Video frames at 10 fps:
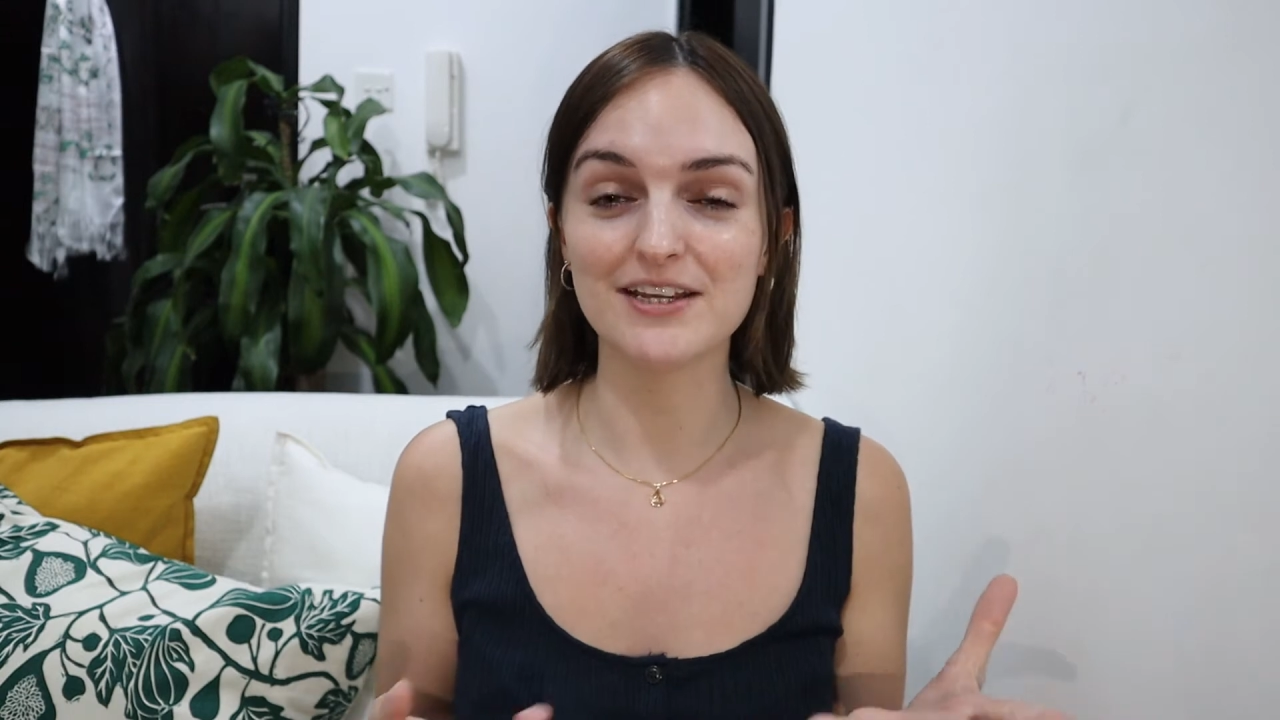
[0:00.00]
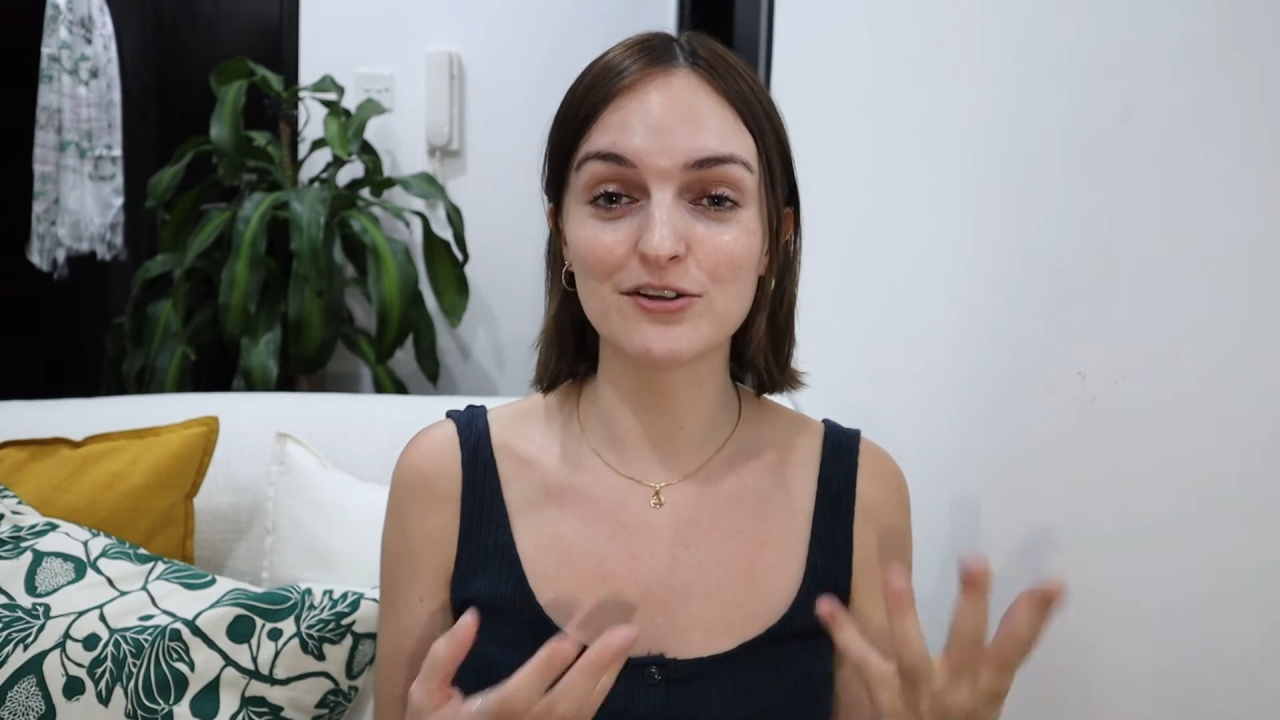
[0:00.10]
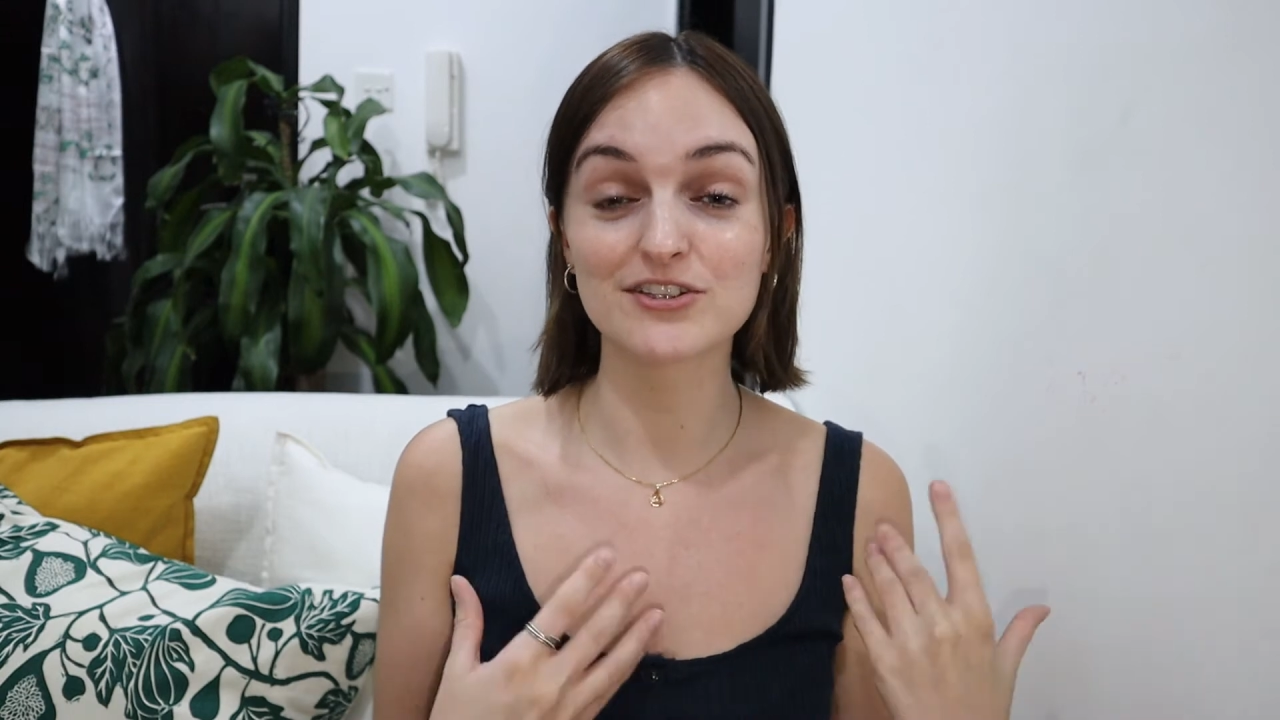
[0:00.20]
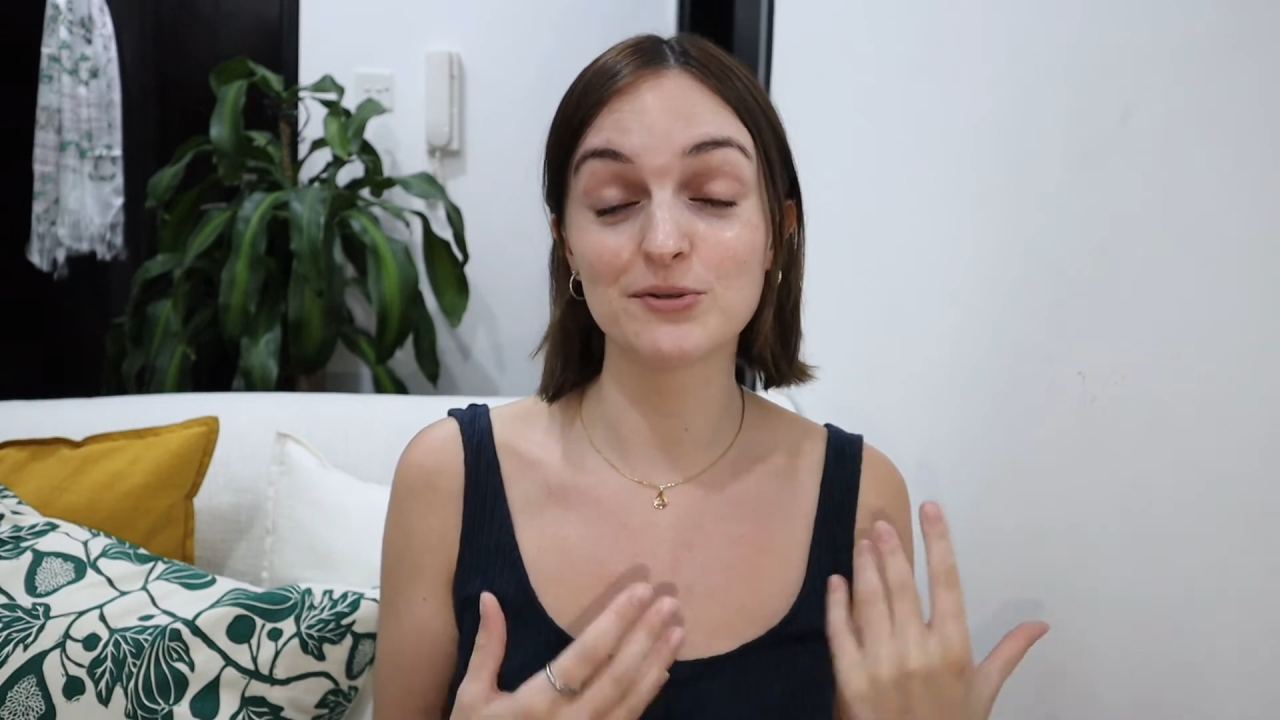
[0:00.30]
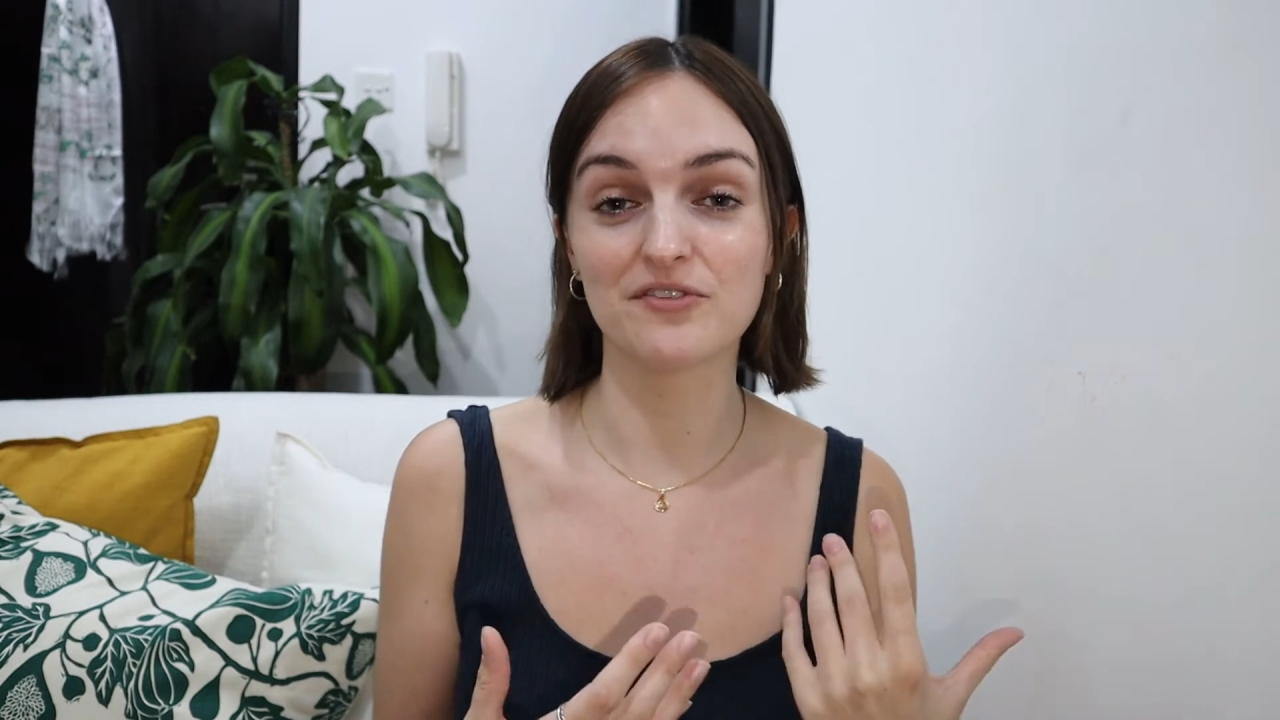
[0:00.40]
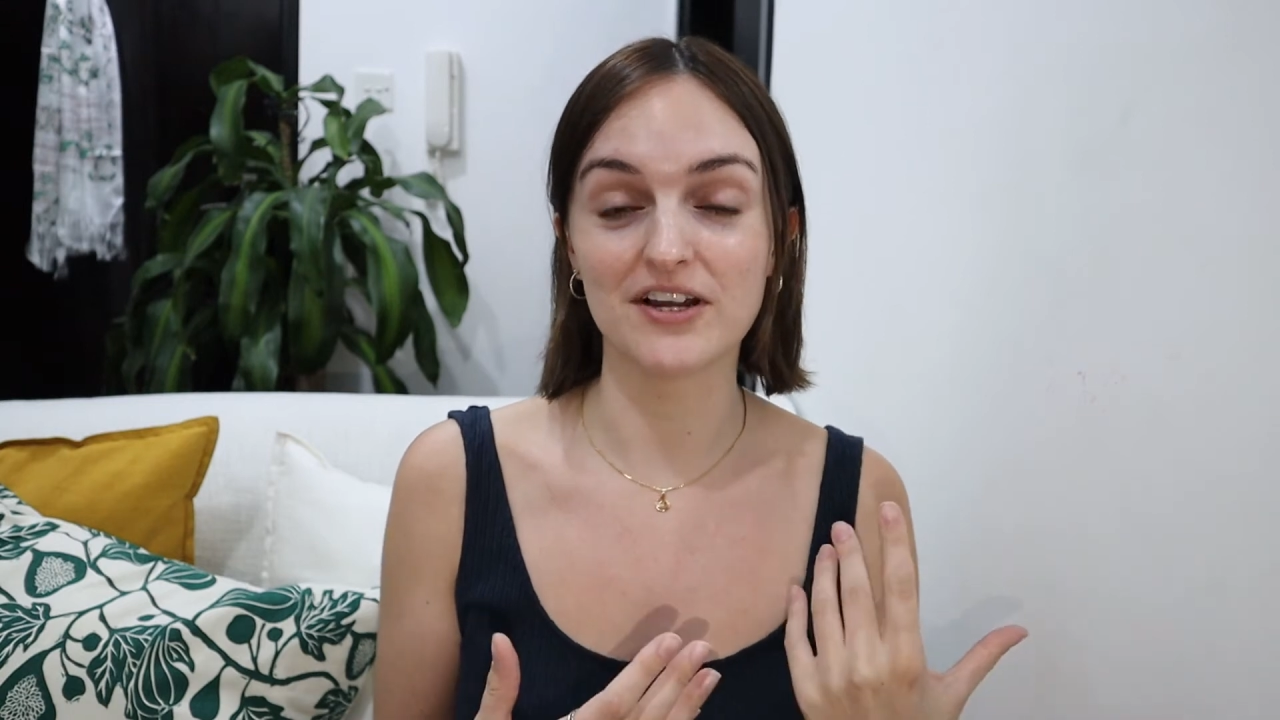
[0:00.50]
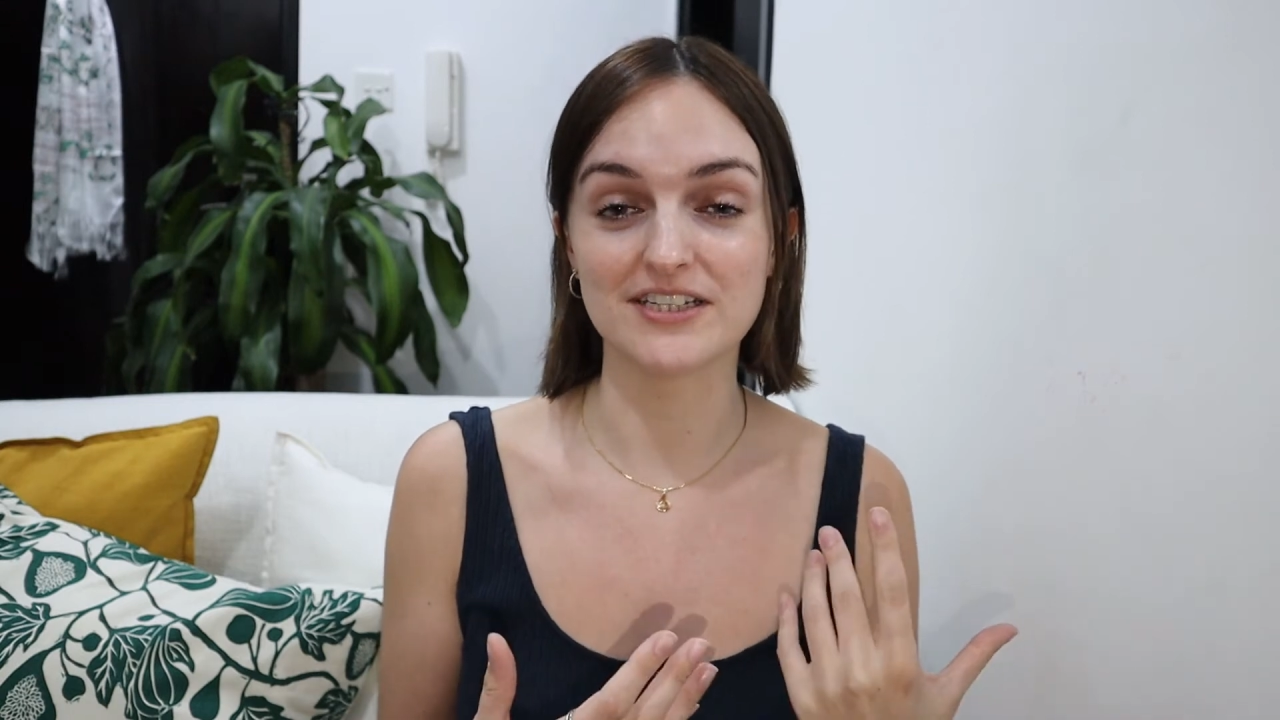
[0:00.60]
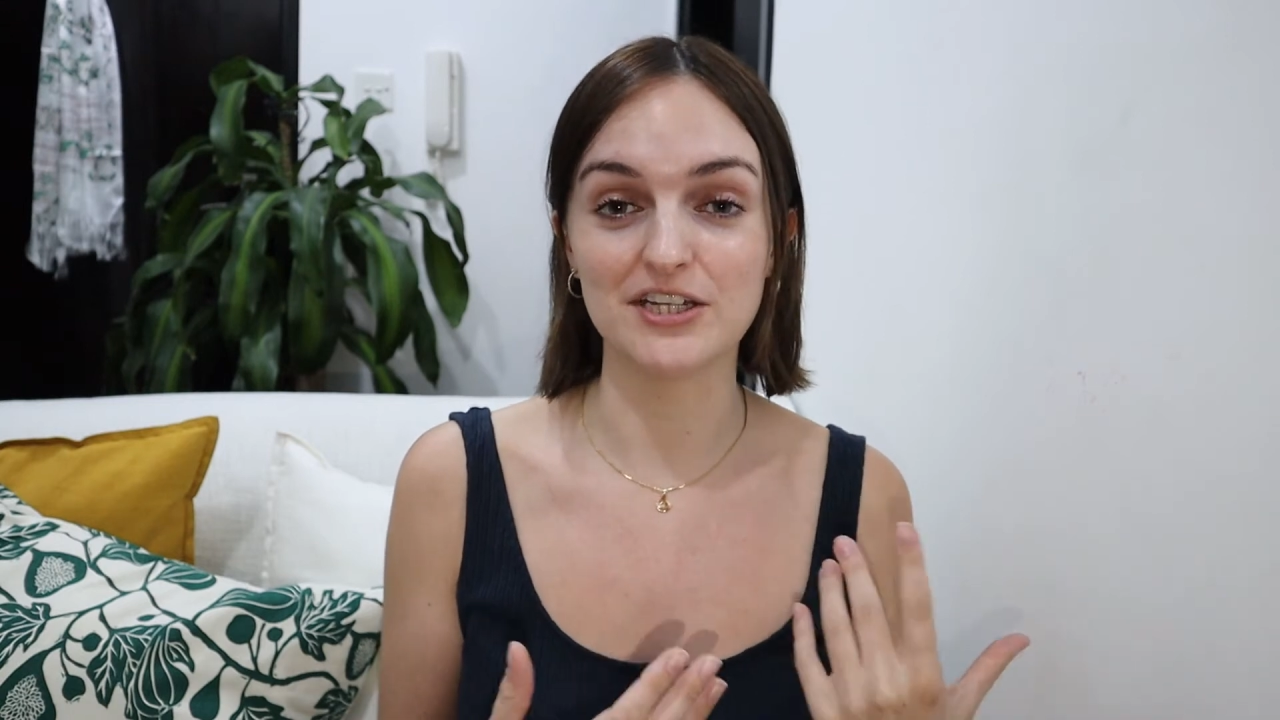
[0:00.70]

your supervisor,